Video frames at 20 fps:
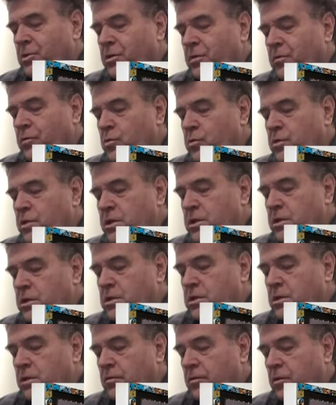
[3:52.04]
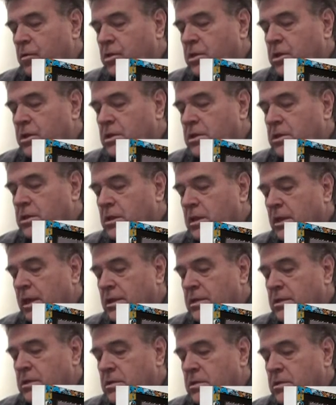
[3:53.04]
But if you teach the
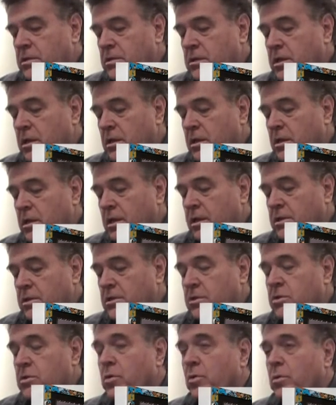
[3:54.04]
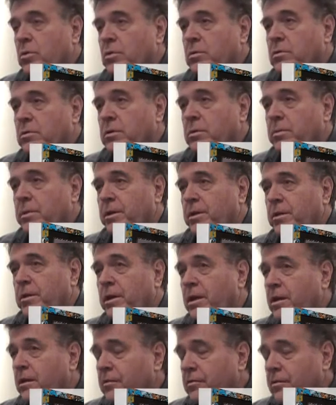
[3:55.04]
lessons, then the lessons hold. I mean,
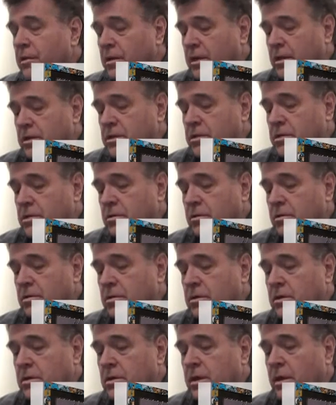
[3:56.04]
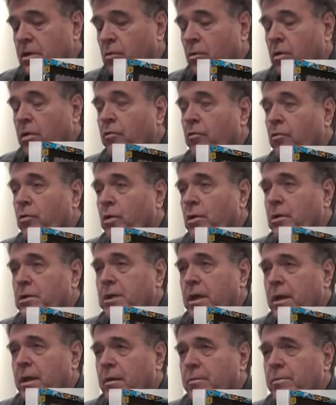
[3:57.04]
if the lessons are good, they work for all
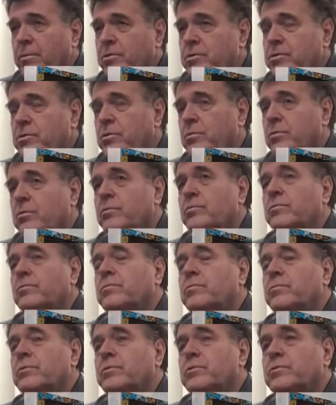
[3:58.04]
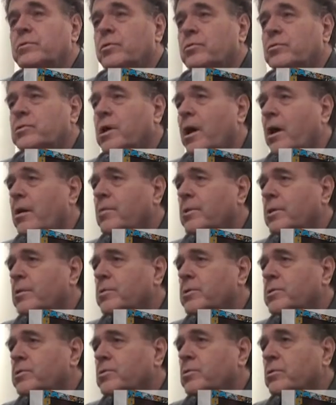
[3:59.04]
time. There's no time
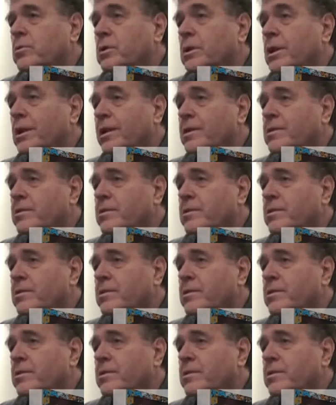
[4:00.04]
limit to a good